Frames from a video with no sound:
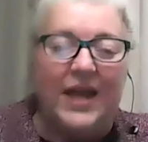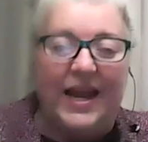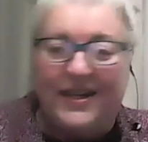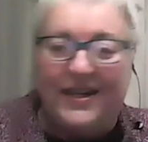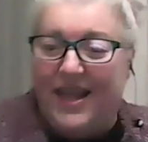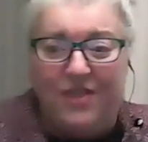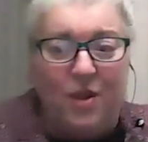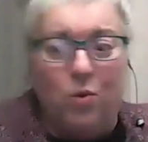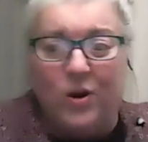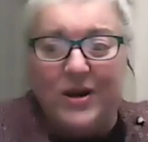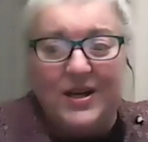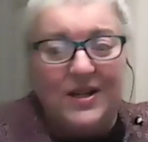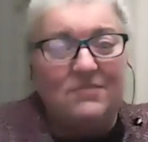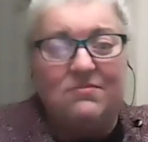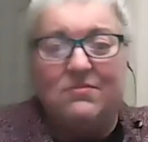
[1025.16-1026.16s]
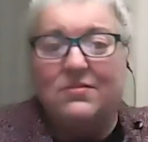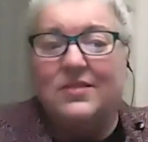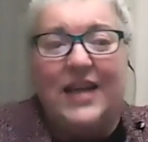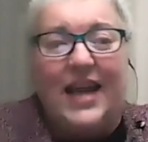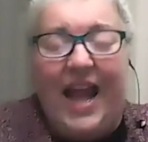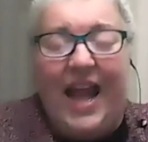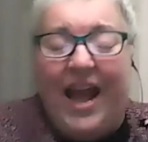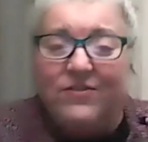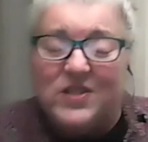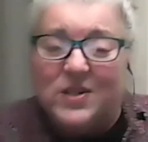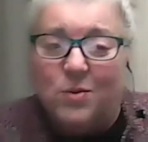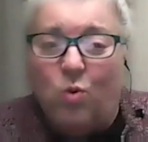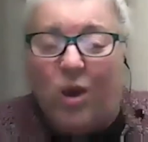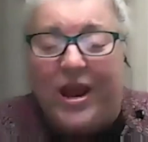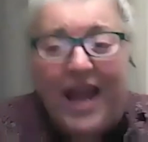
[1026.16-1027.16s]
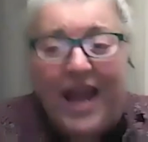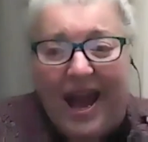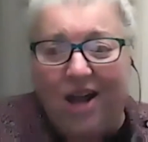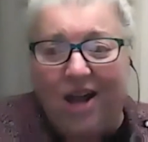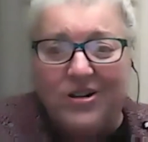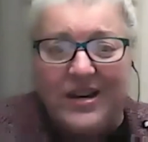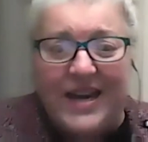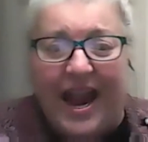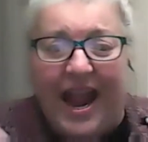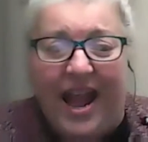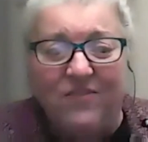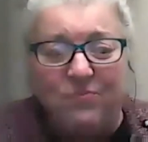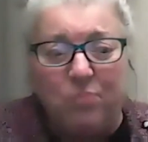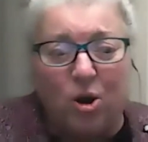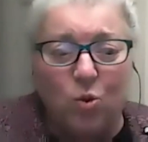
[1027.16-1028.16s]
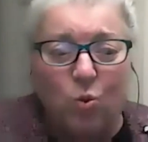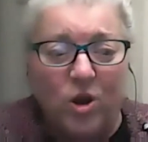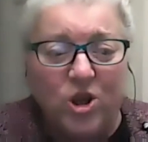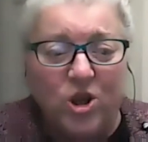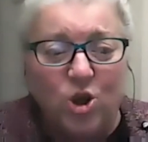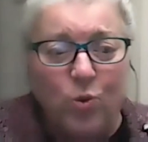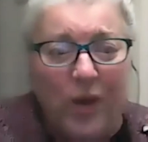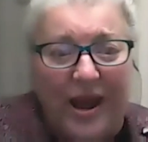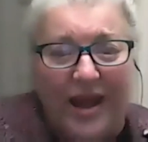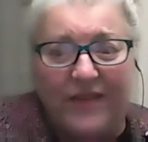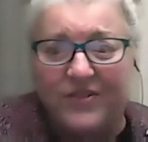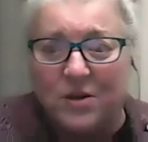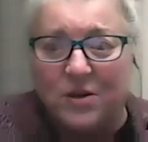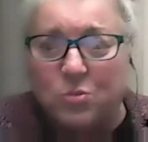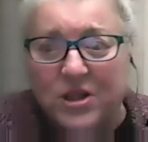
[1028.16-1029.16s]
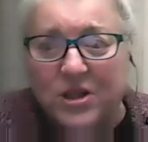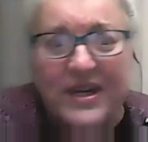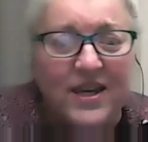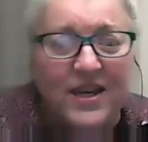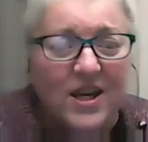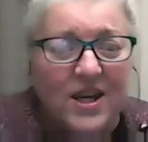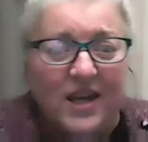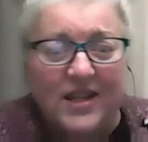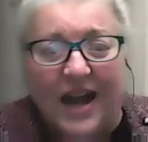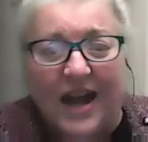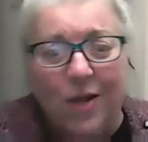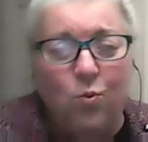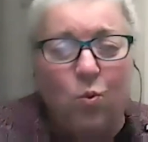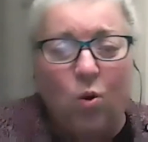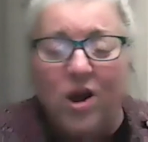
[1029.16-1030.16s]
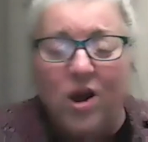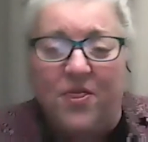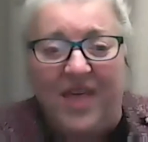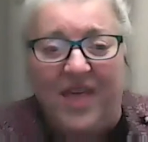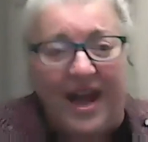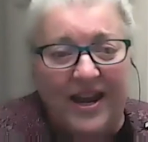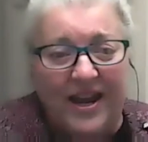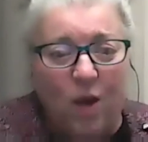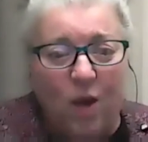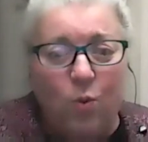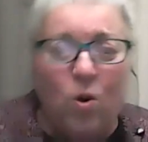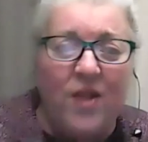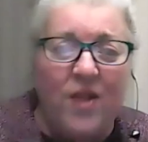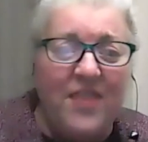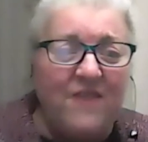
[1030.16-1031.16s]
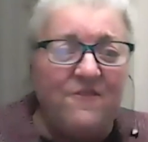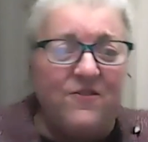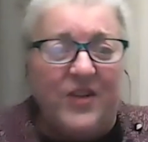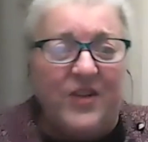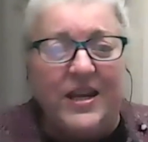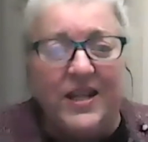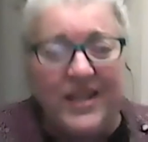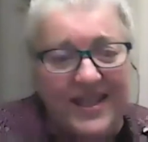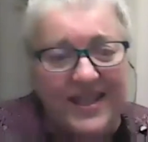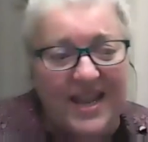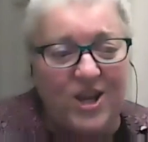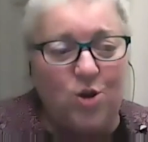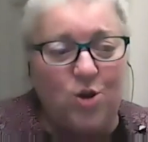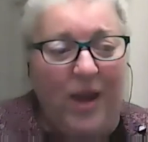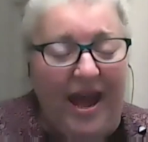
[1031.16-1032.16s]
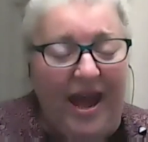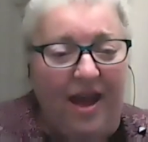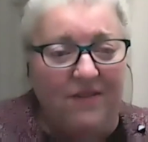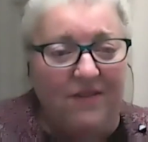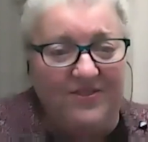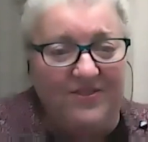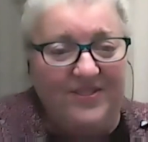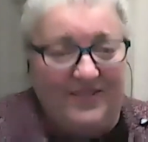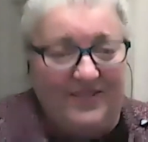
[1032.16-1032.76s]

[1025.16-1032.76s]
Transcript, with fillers: to they want to have some way. How can I have part of what you have, Kimberly? I want that. I want that feeling that you have.